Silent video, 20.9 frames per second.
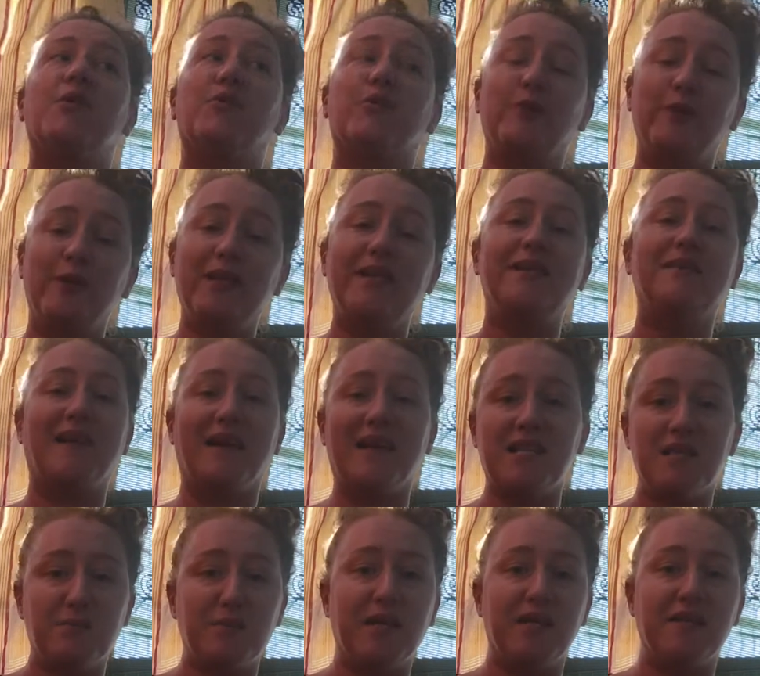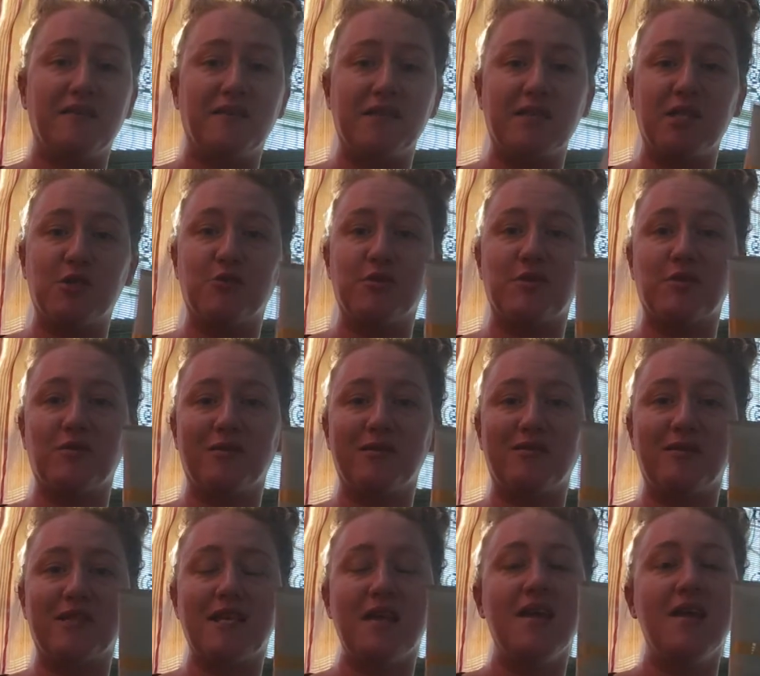a really nice blend of citrus
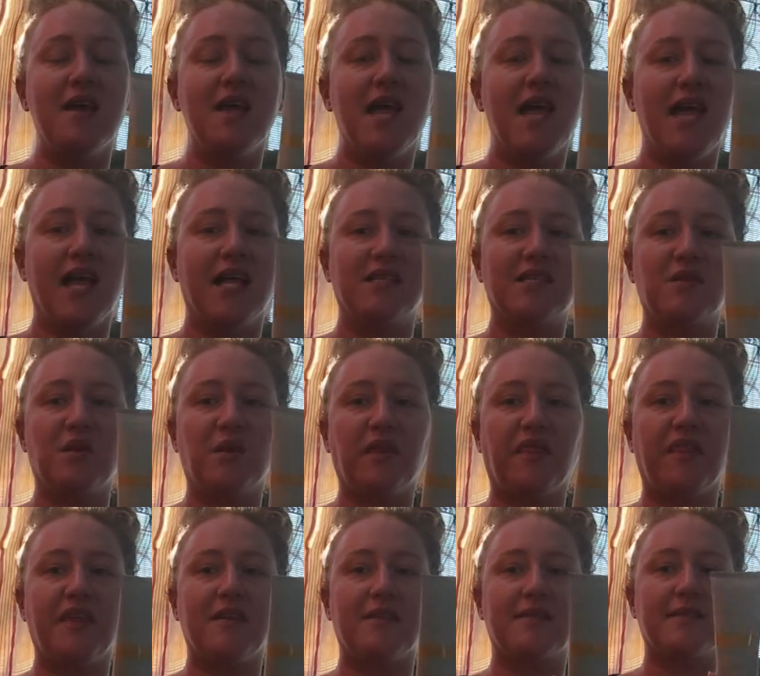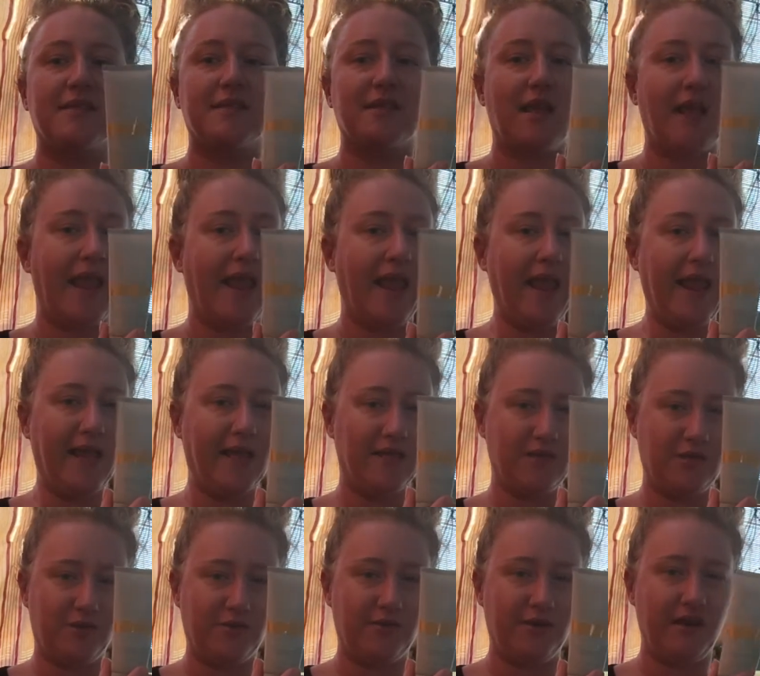oils. And so this
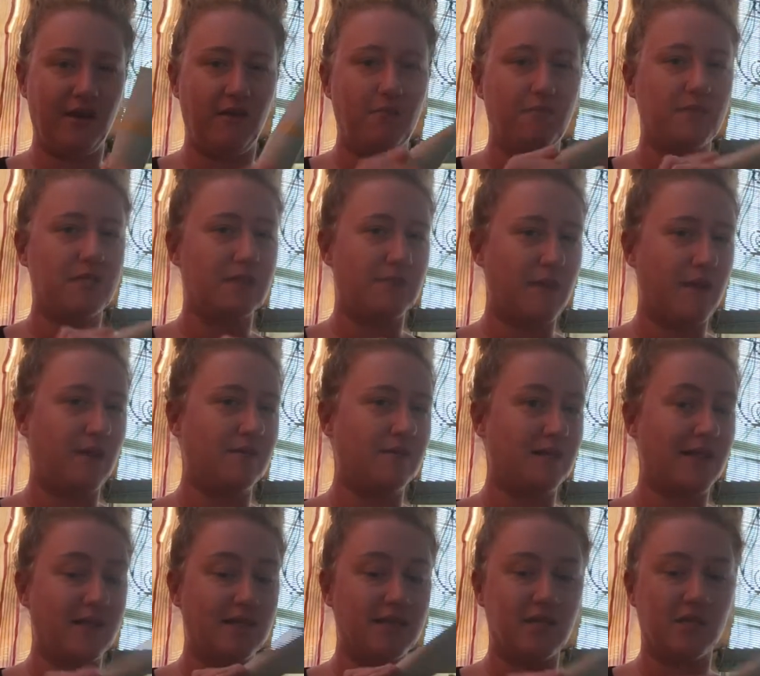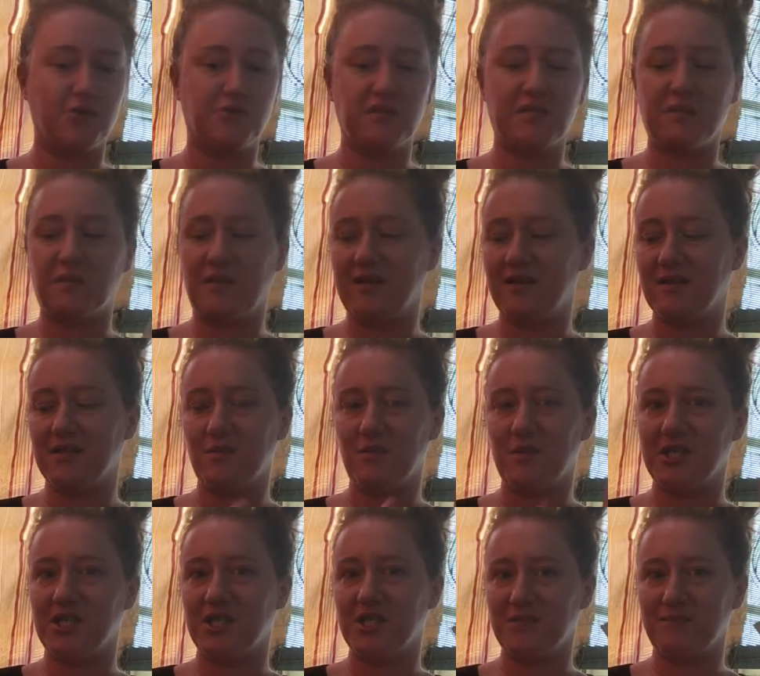hand cream smells like Citrus Bliss,
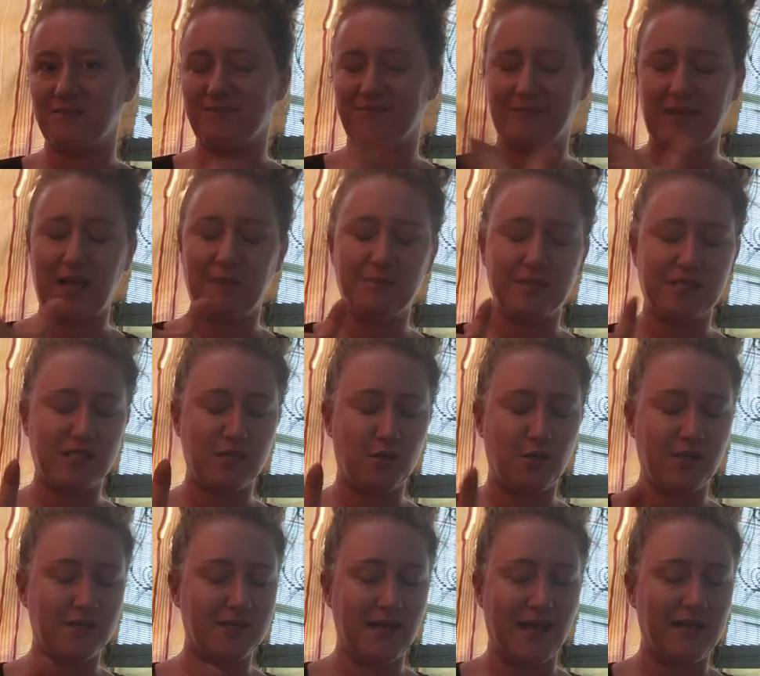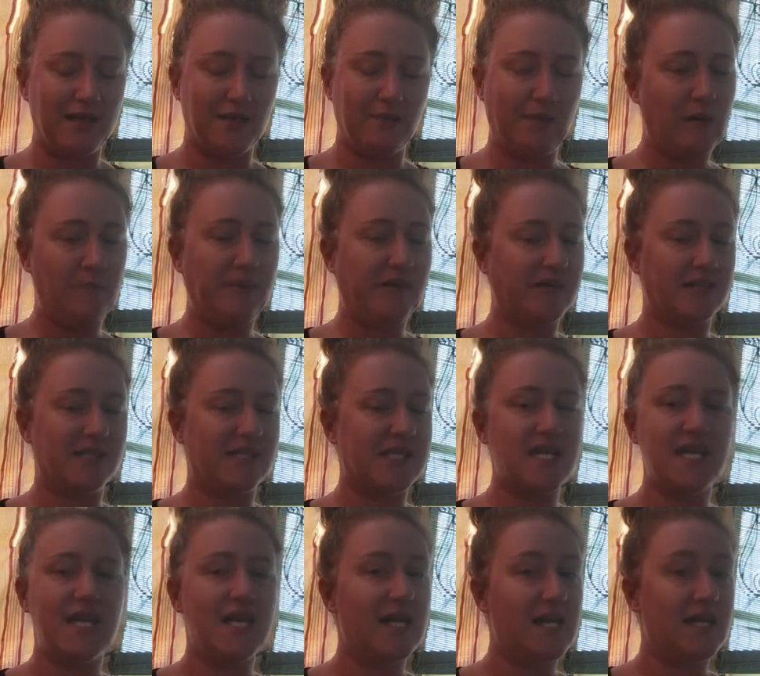which I'm so excited about
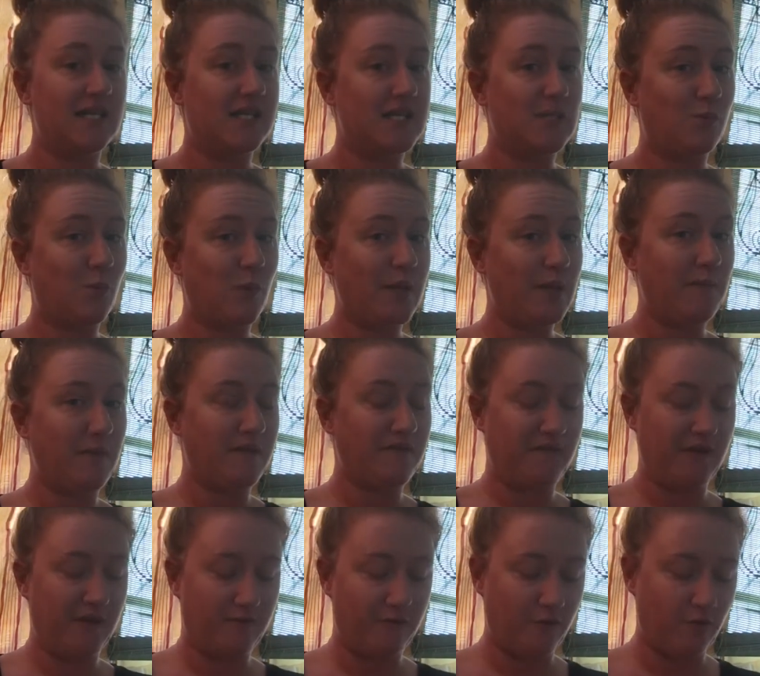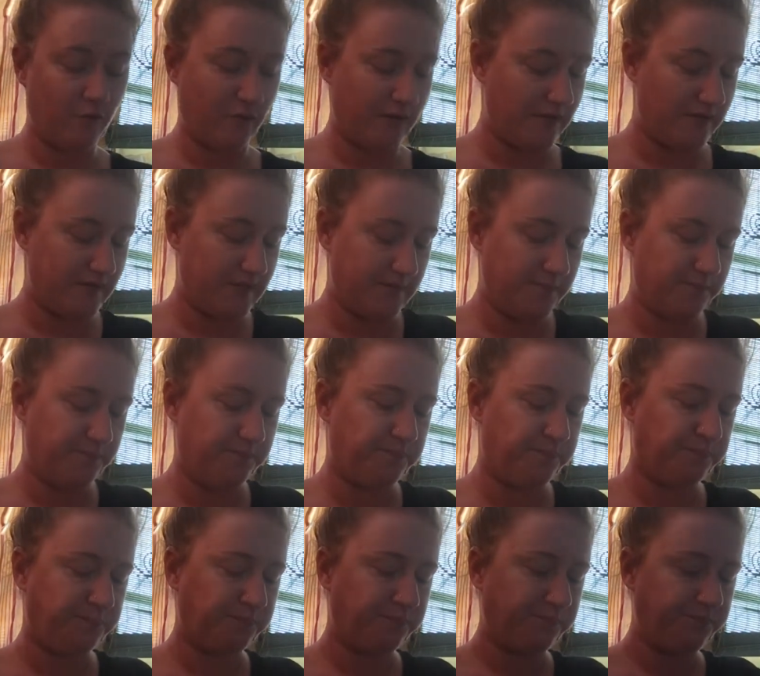because it's one of my favorite oils.
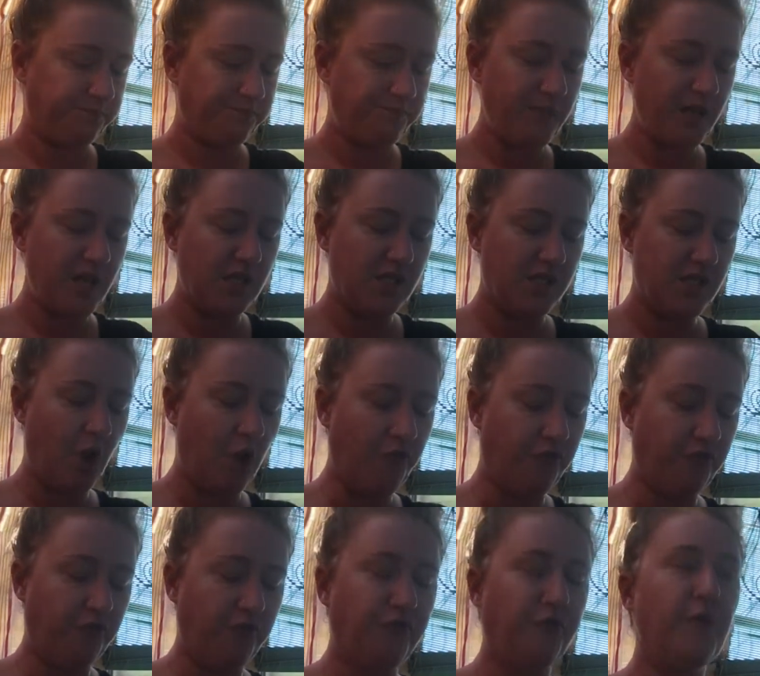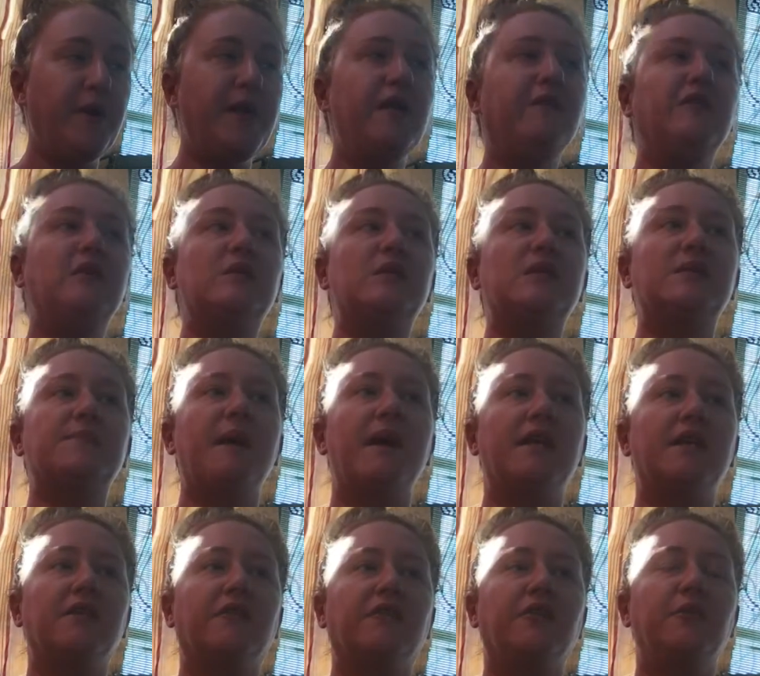So for free, if
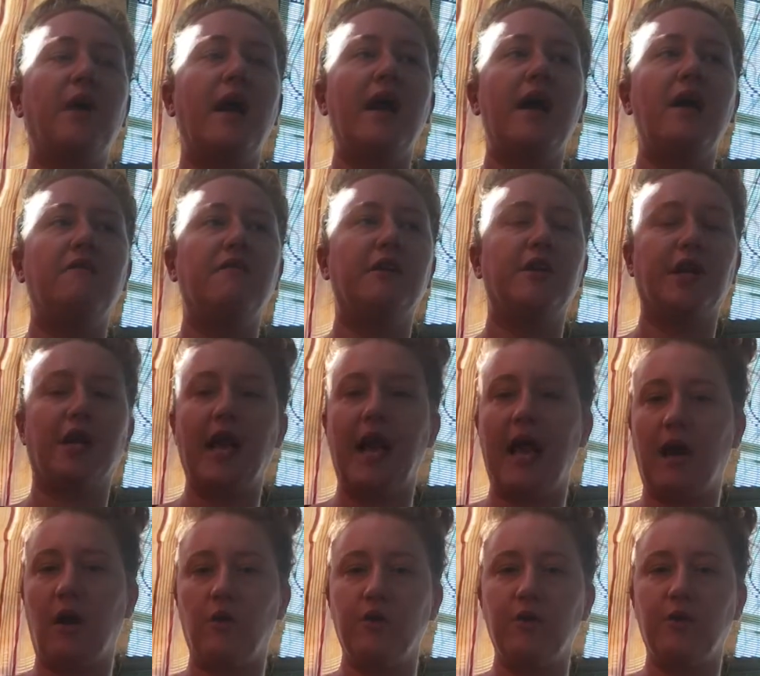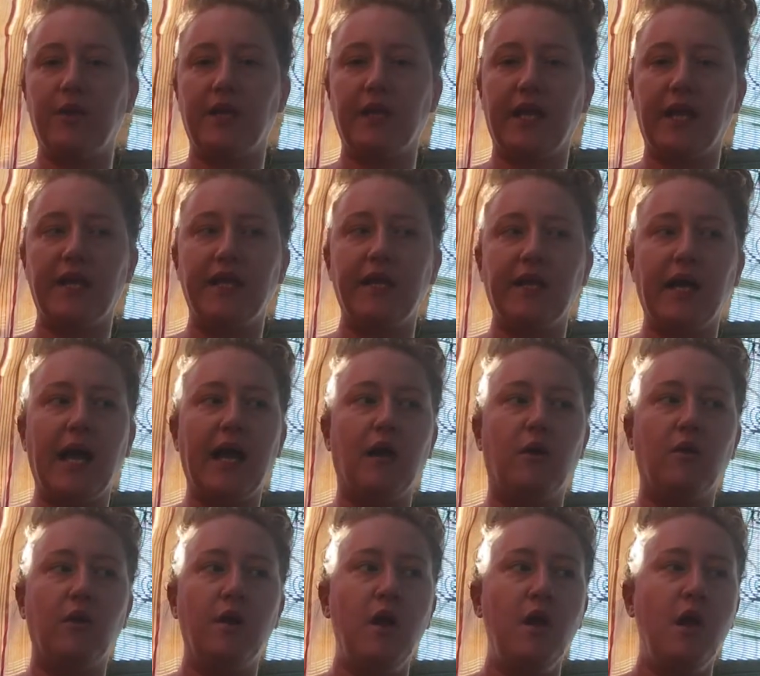you have an account, you can get an
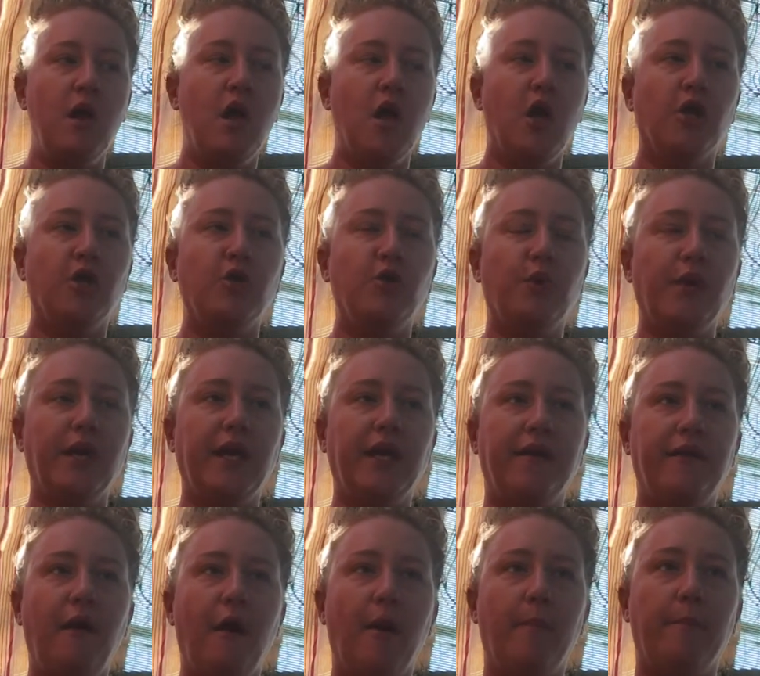account. You can